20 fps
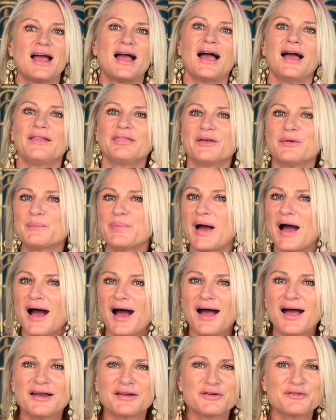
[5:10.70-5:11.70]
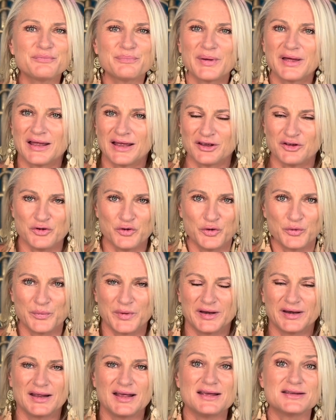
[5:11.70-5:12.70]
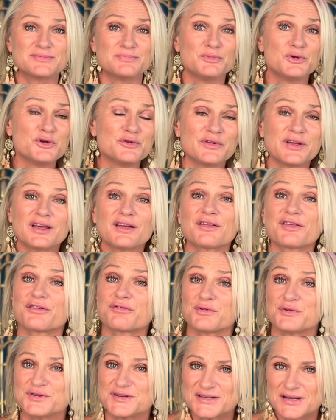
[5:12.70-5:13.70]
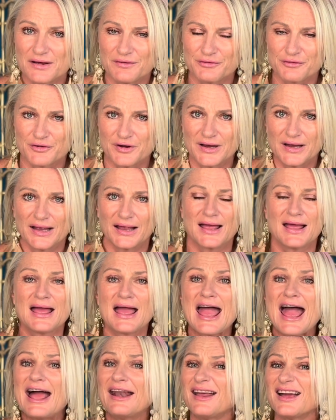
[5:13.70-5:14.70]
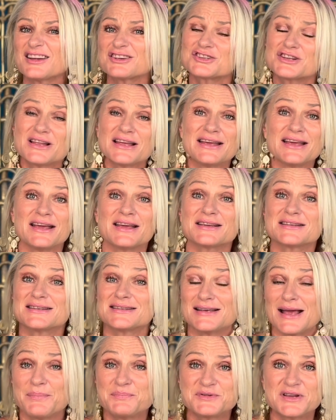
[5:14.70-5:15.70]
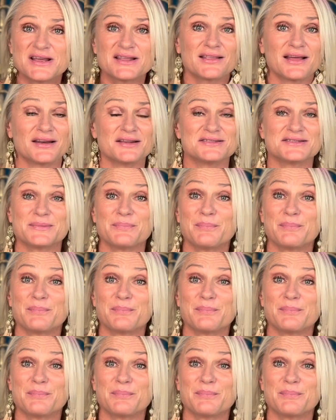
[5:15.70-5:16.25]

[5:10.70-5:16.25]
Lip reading: and that part of being human is moving through suffering and actually accepting that it's a